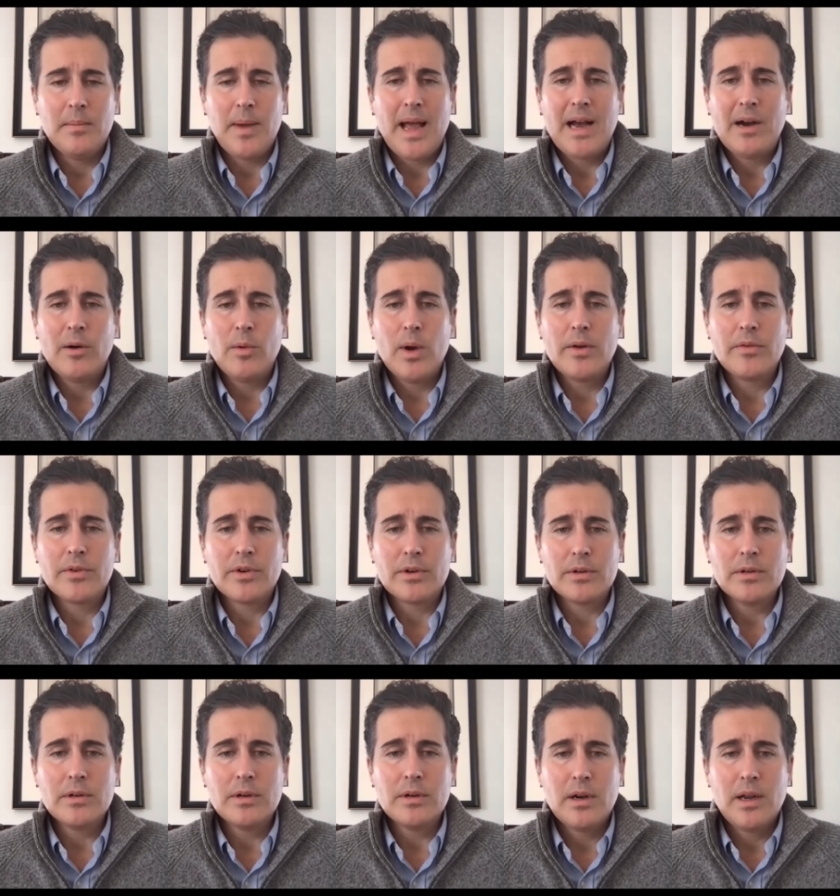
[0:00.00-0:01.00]

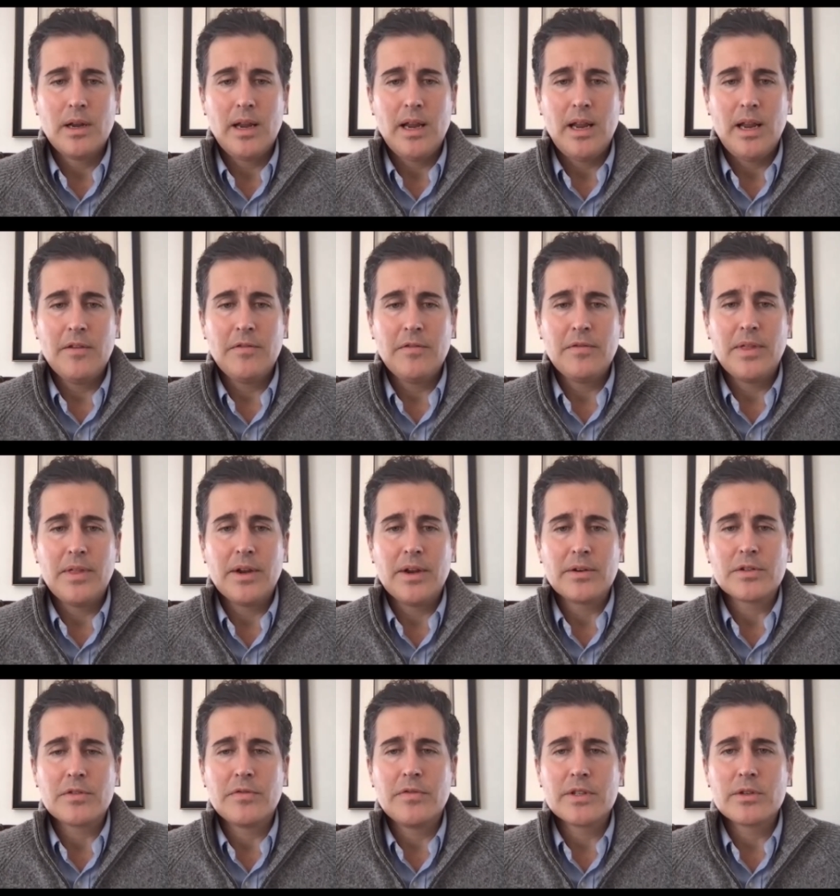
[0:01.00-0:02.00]
However, if
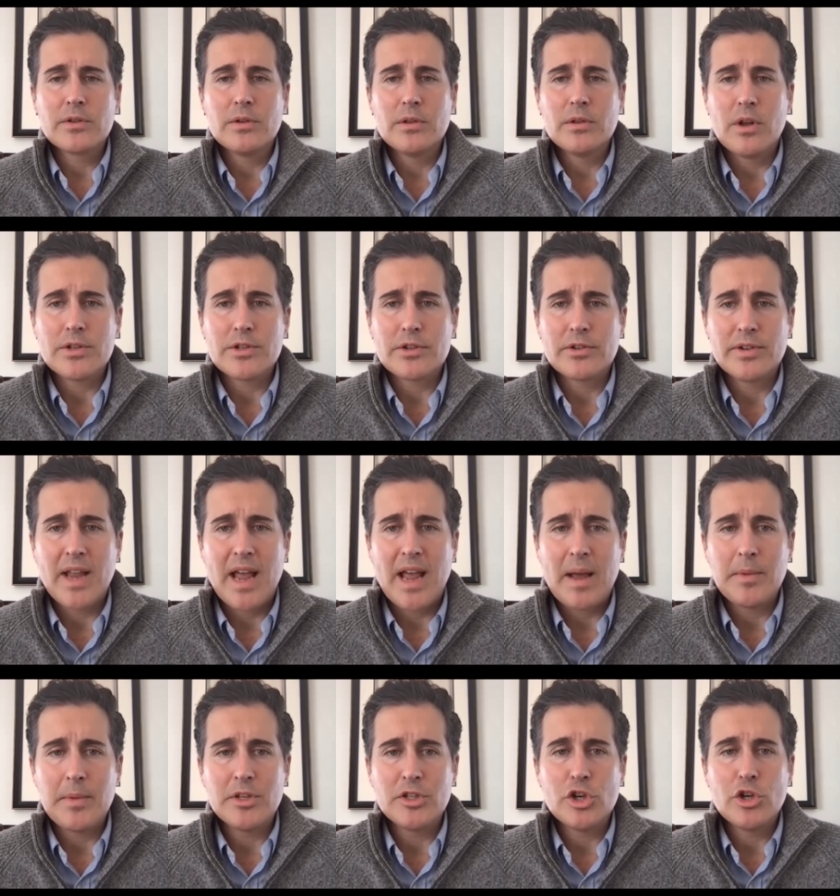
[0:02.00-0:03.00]
there's physical loss or
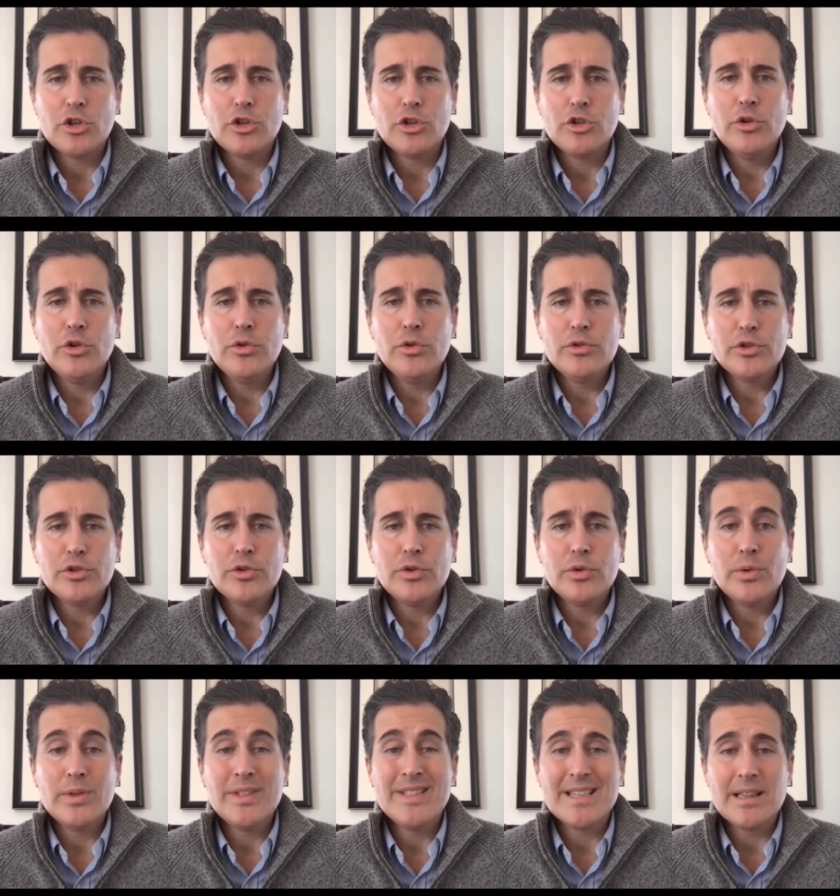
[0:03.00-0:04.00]
damage due
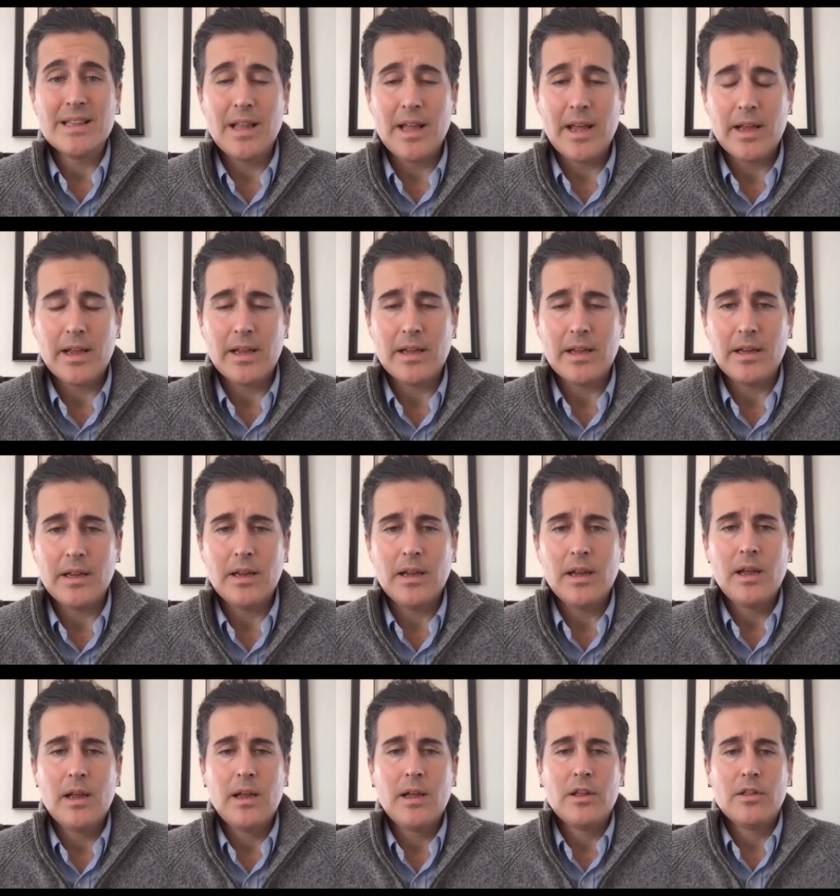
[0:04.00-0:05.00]
to delay,
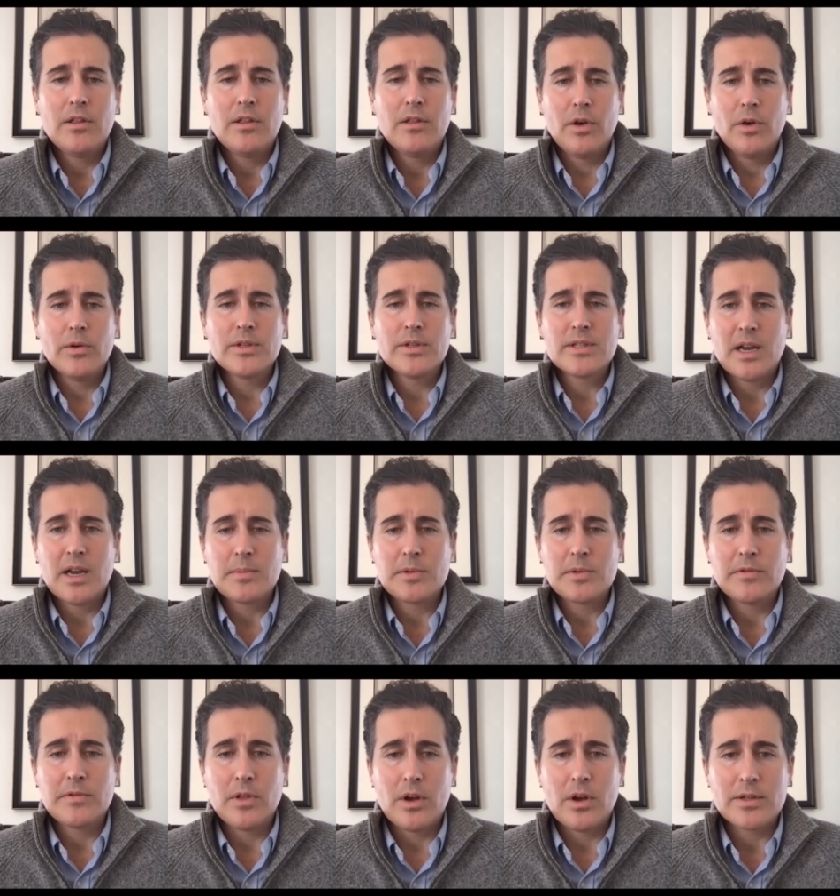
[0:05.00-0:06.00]
those
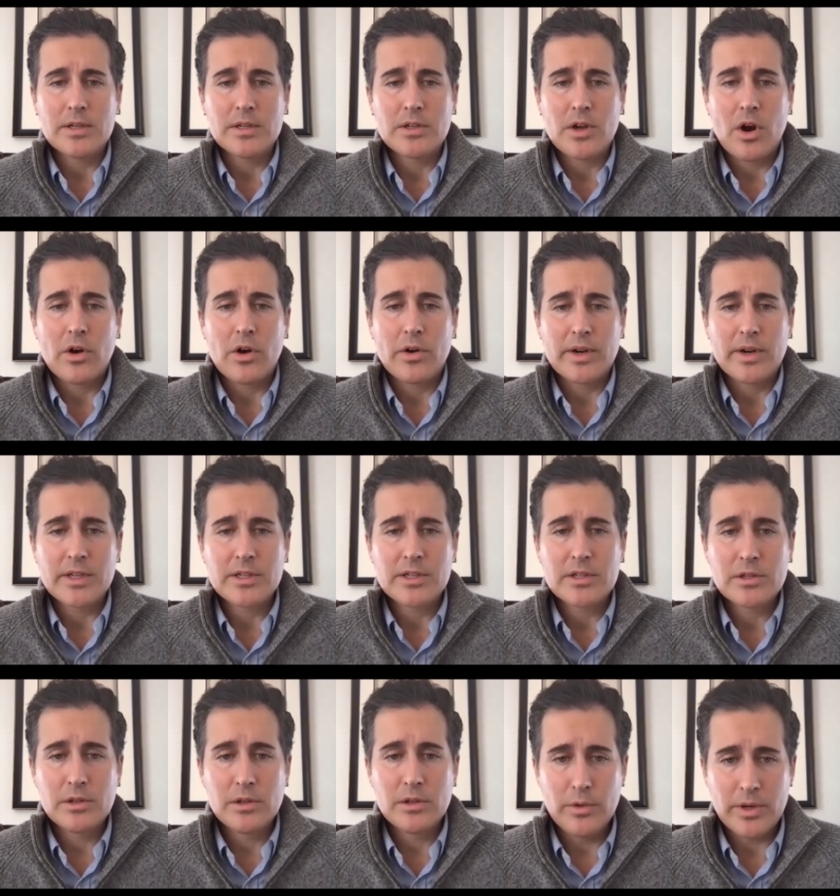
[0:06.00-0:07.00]
types of losses are
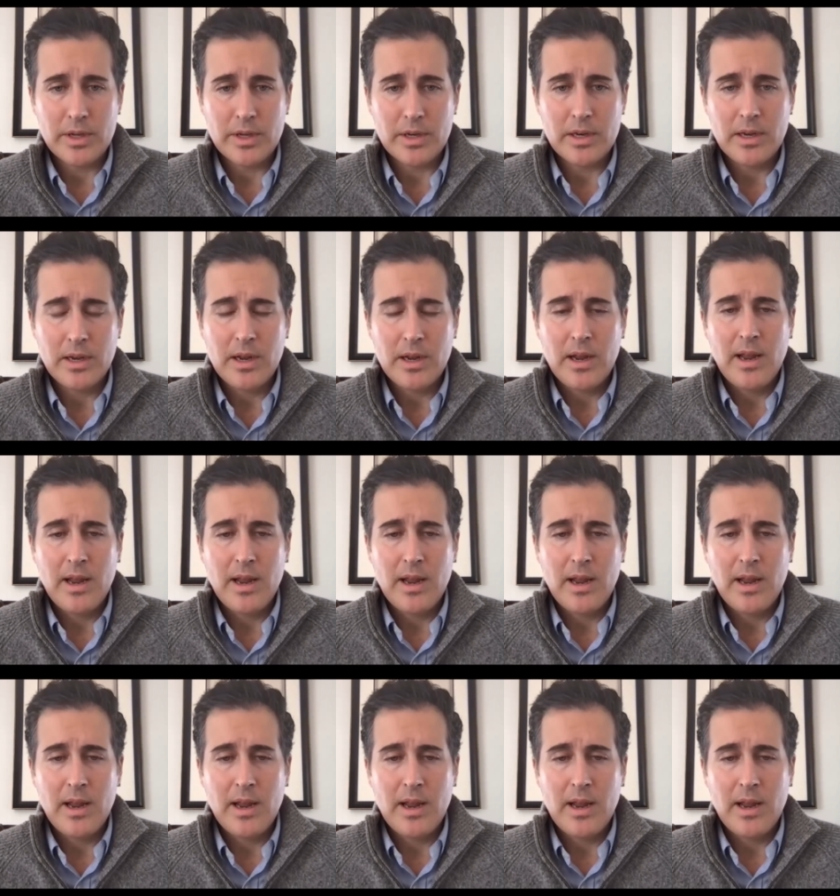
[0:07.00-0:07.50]
excluded.